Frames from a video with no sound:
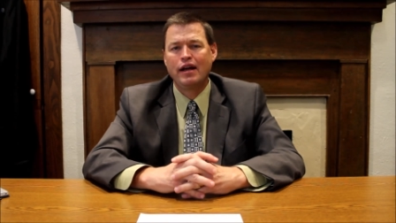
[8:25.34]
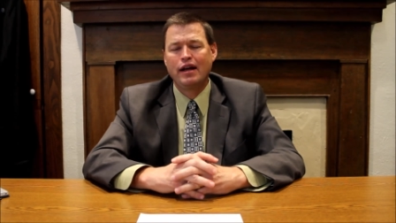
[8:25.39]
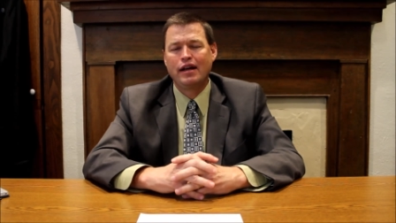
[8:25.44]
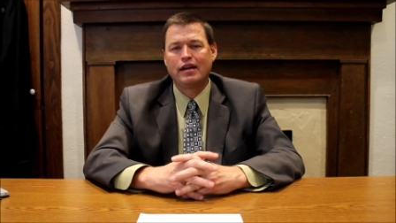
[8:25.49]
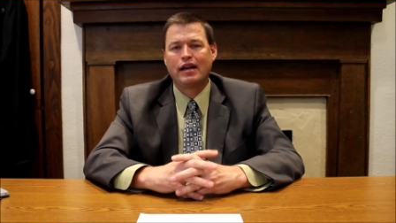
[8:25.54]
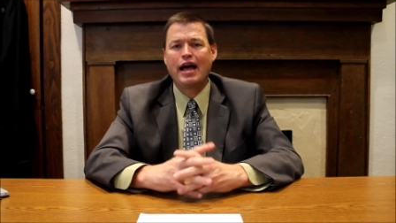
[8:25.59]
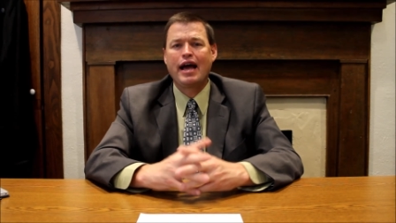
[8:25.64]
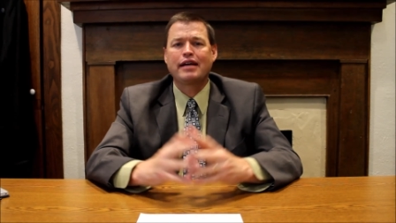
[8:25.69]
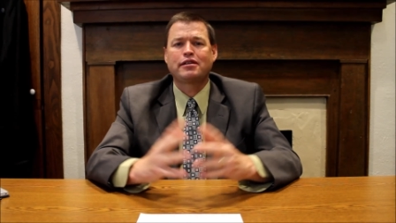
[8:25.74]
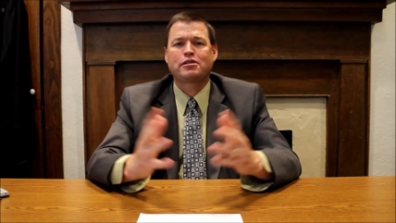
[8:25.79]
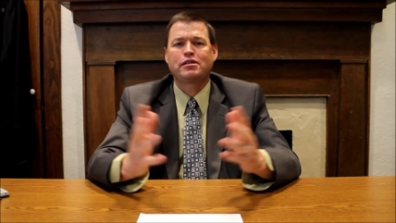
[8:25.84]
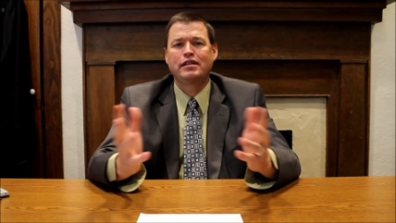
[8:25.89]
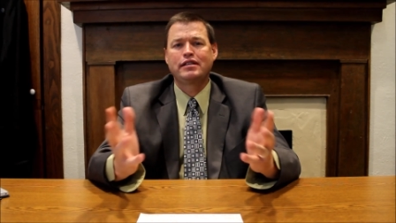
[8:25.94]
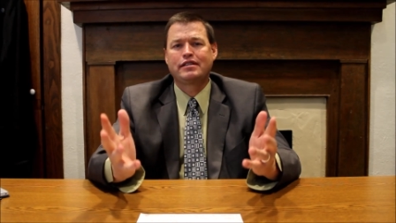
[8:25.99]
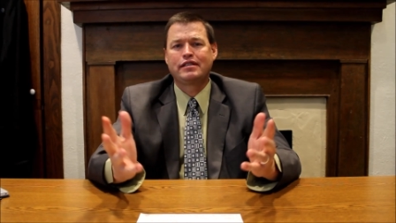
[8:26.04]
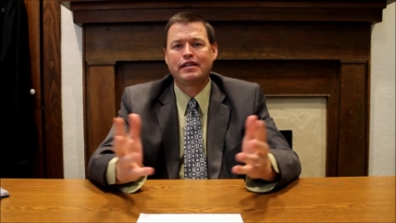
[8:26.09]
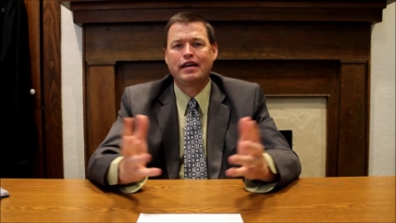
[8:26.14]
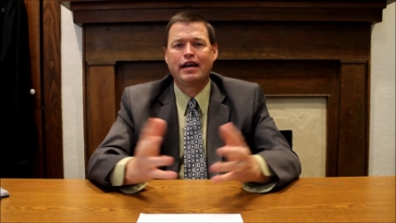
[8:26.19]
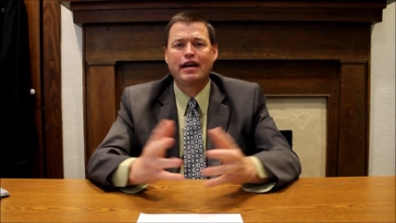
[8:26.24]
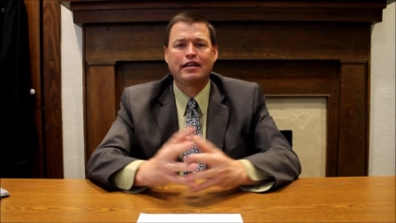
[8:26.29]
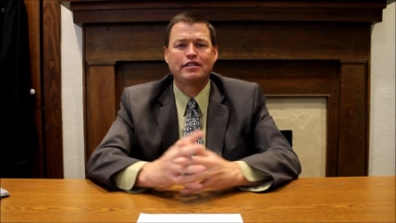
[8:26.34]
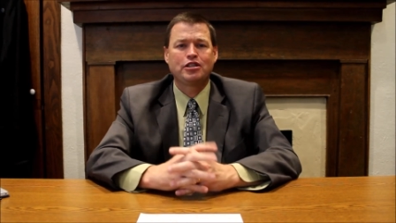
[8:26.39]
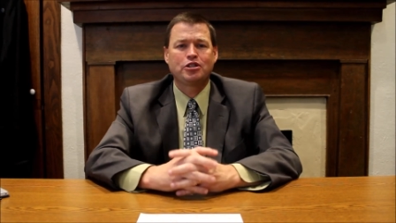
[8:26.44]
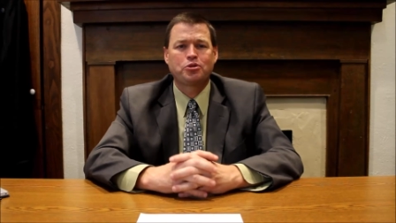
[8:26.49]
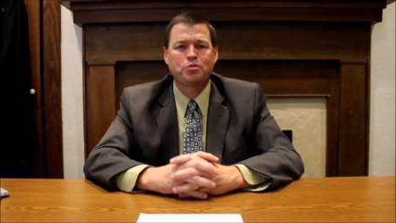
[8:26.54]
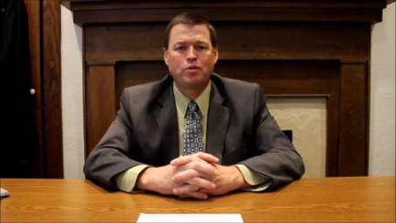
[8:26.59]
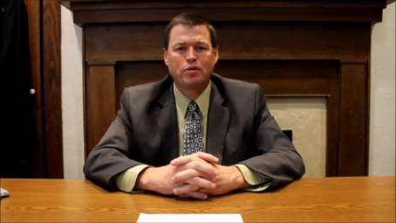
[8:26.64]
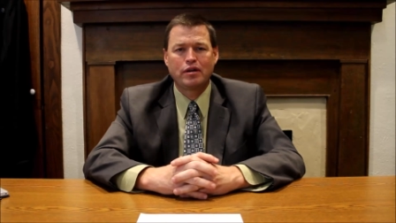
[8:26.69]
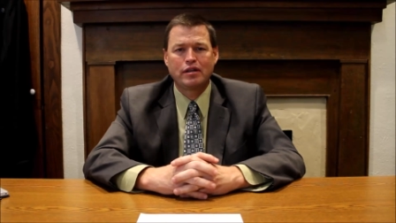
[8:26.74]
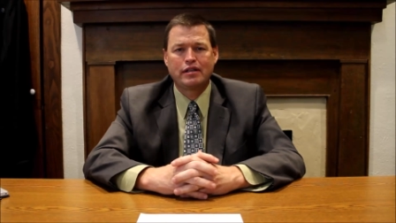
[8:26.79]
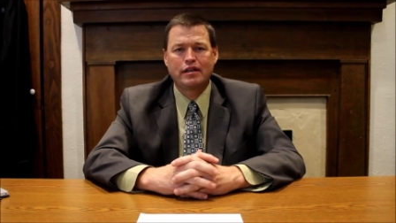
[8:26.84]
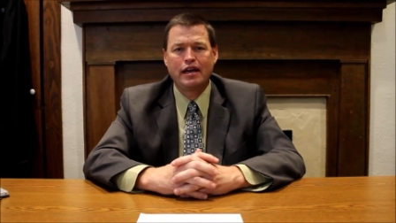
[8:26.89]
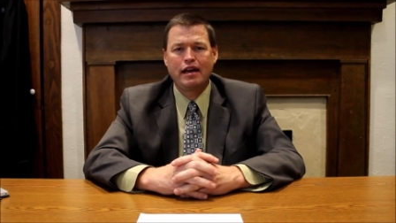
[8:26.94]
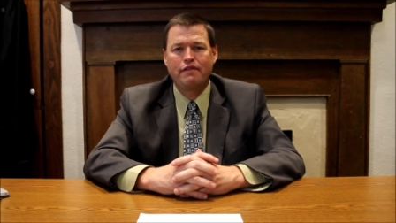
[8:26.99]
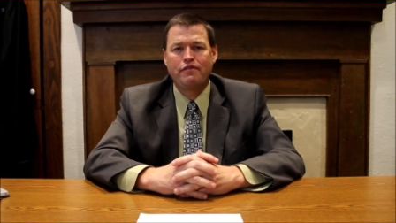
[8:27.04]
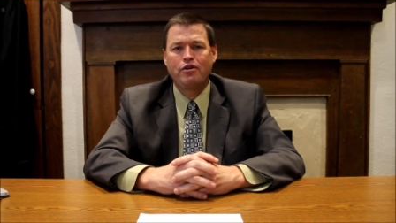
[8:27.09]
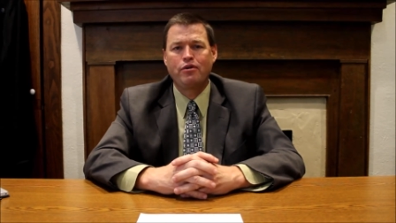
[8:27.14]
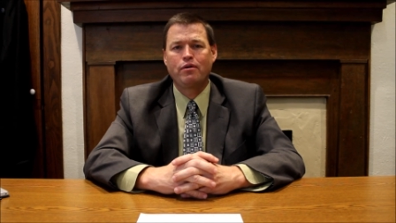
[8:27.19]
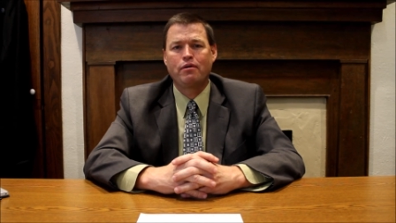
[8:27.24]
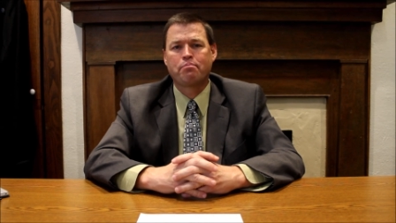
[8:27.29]
Lastly, today I just want to give
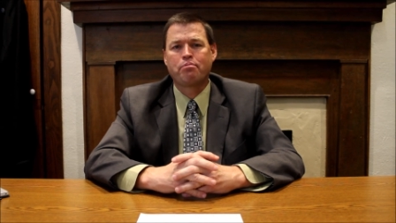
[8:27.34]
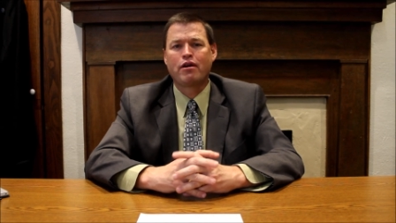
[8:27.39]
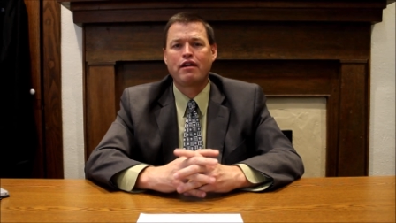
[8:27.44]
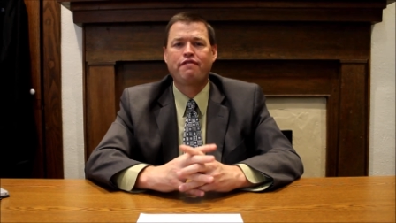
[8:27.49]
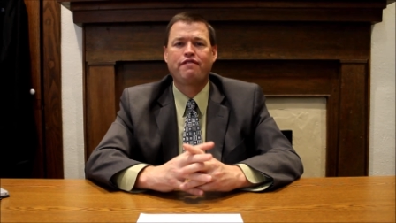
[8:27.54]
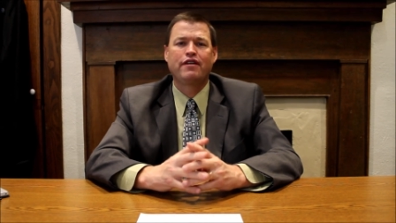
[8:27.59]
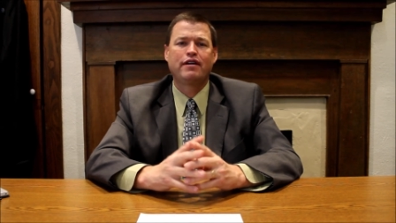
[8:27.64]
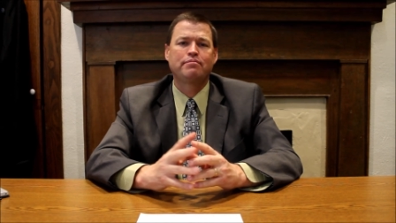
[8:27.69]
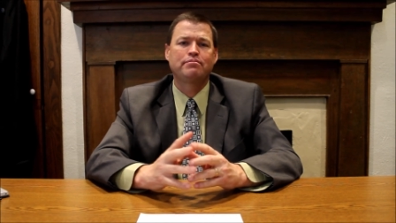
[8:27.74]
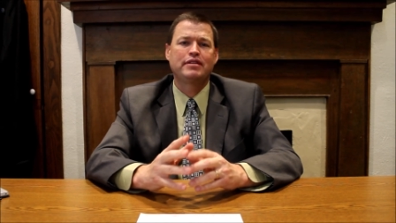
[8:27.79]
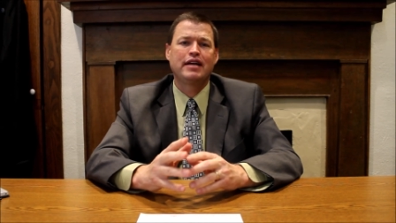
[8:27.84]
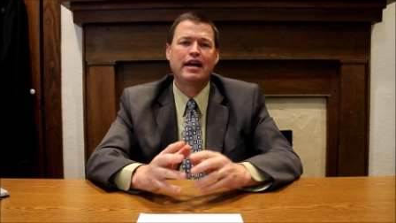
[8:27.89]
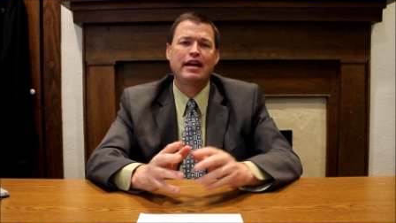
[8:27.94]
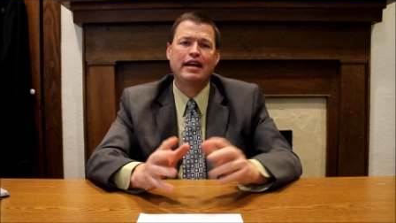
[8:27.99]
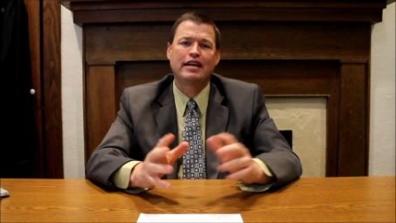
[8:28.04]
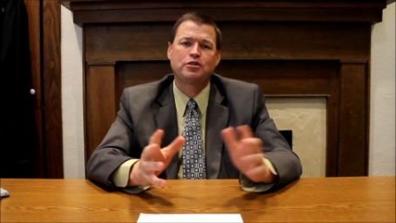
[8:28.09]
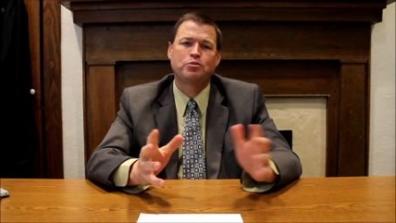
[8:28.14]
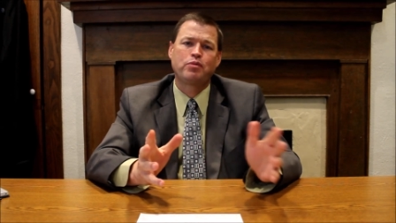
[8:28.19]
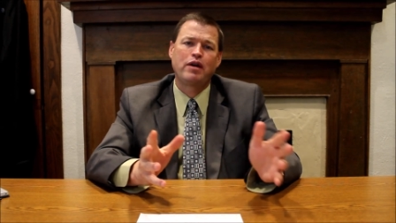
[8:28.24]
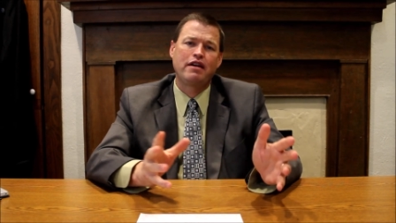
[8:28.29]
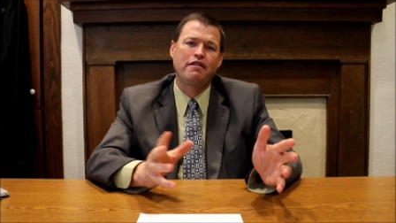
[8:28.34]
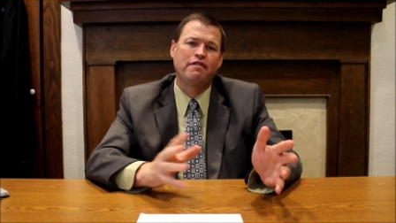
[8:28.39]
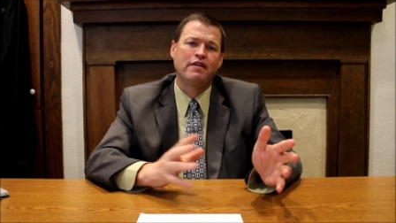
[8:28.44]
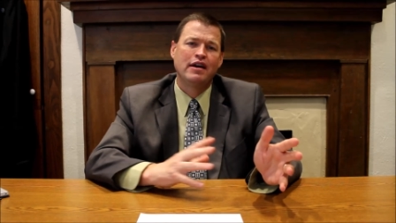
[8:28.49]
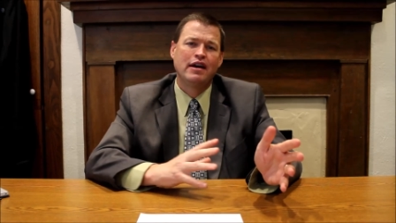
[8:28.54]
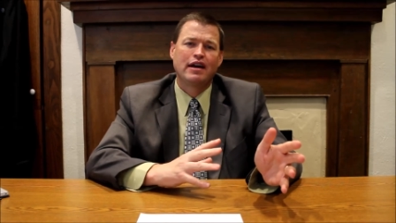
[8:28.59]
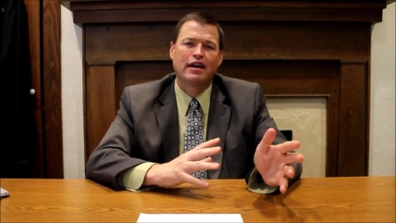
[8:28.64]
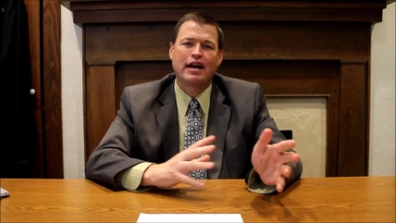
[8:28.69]
you a brief update as we've